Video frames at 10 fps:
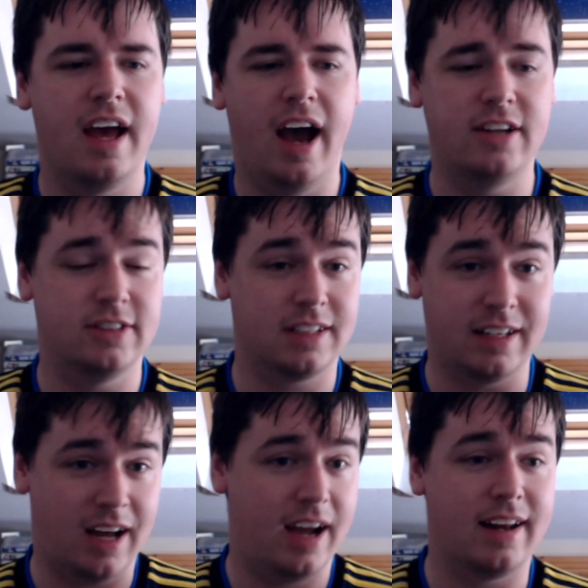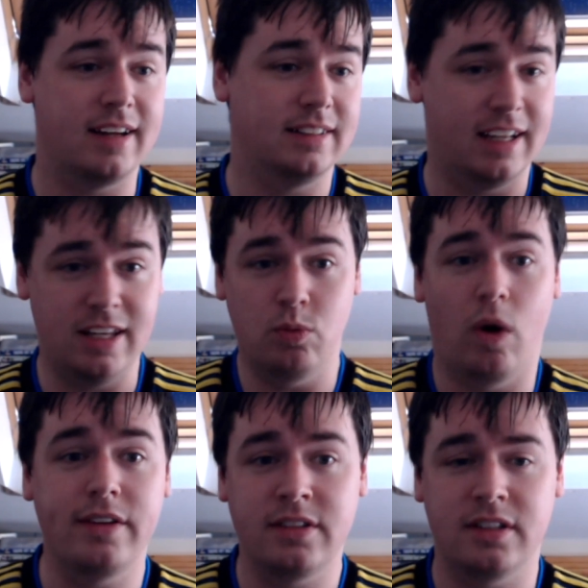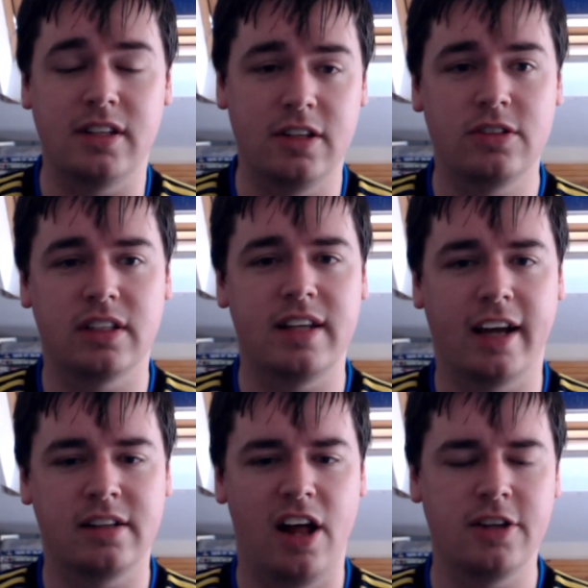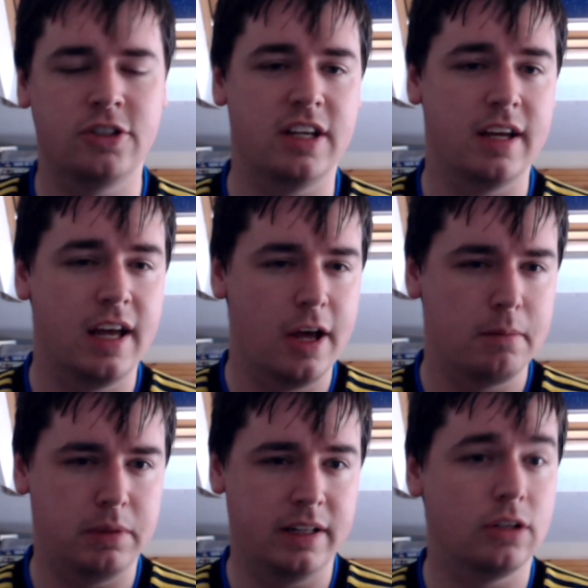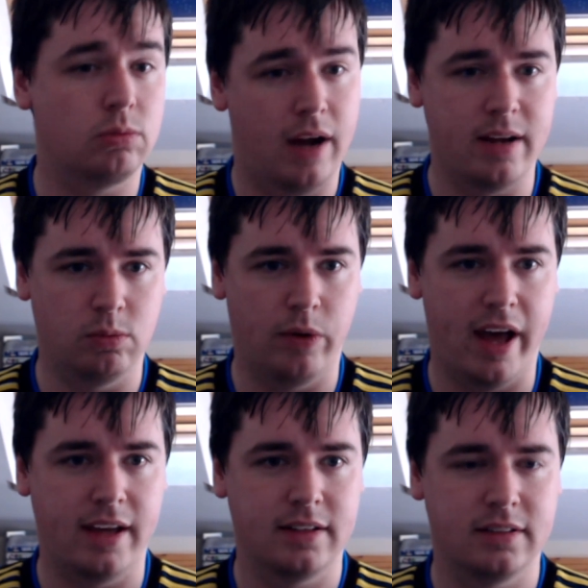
and just kind of highlighting that he wants to use the technology, but in the right way.